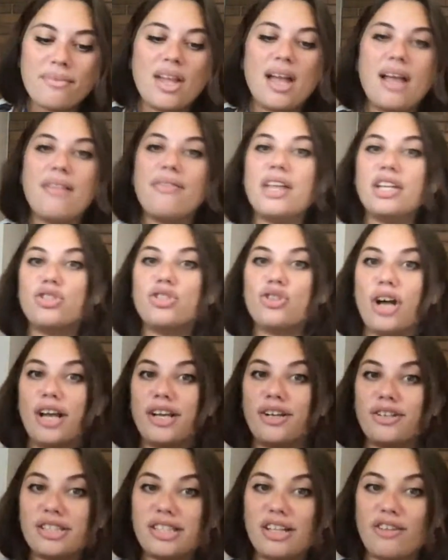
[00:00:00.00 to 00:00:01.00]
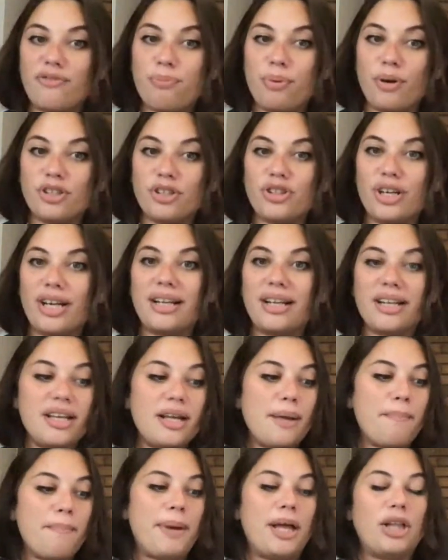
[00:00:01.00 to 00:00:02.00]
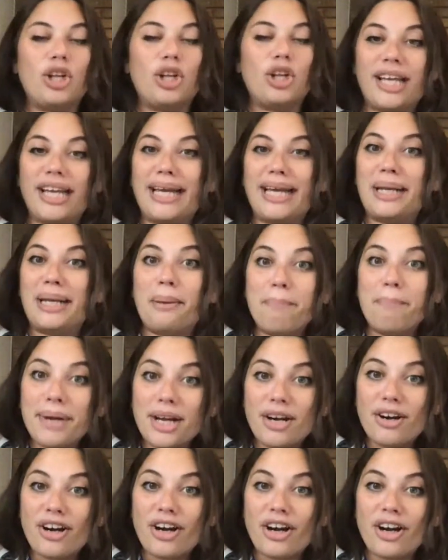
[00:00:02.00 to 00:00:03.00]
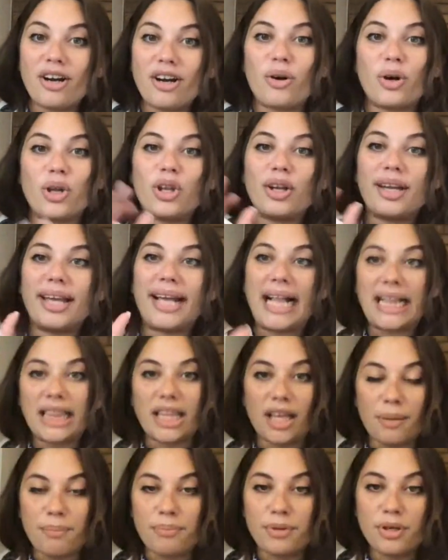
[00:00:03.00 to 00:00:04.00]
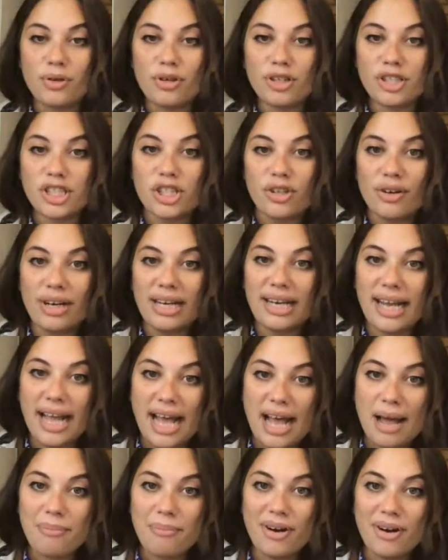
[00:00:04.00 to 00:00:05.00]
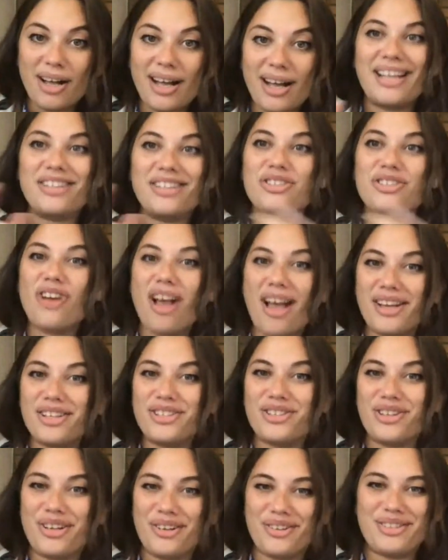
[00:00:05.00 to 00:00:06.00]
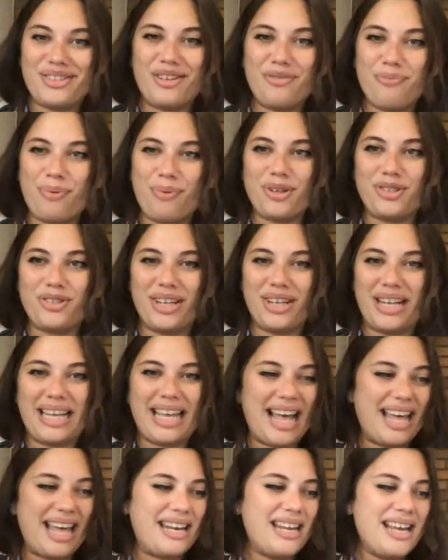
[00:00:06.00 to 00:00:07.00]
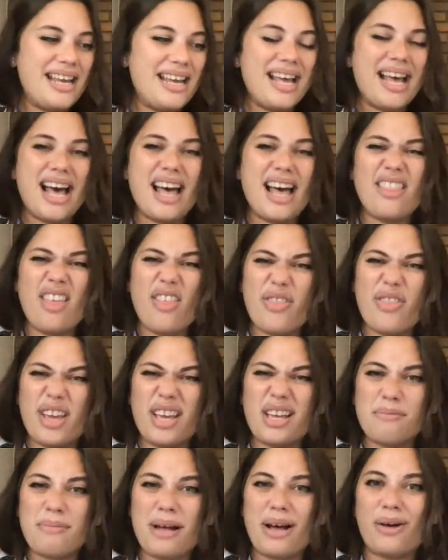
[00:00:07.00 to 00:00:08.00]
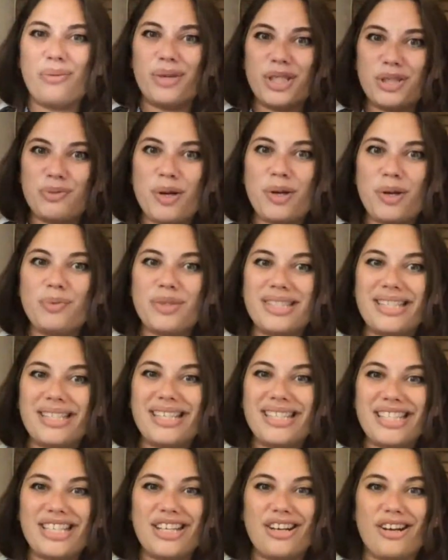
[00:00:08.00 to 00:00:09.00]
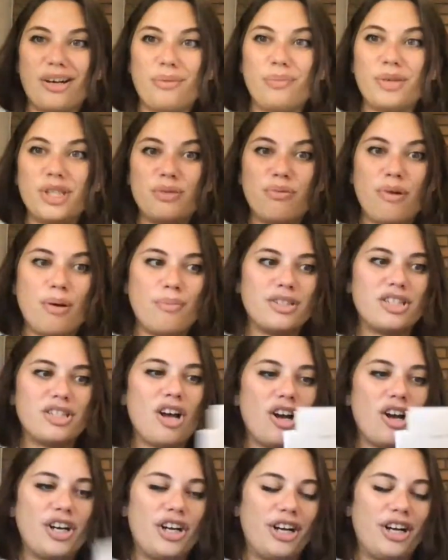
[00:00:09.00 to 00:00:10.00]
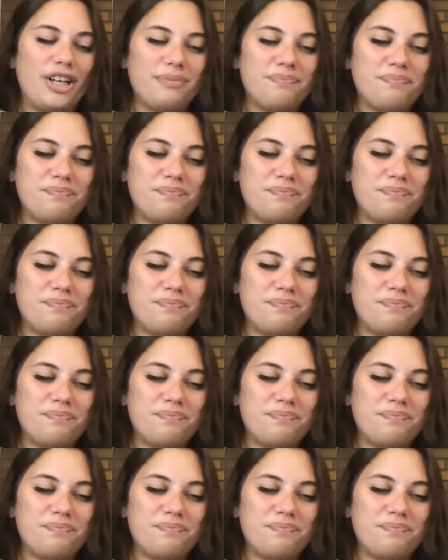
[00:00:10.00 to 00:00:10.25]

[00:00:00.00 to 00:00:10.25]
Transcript: And then draw your self-portrait by looking in a mirror or looking at the computer screen camera and try and draw your self-portrait again. And then think about which one was easier and which one was harder.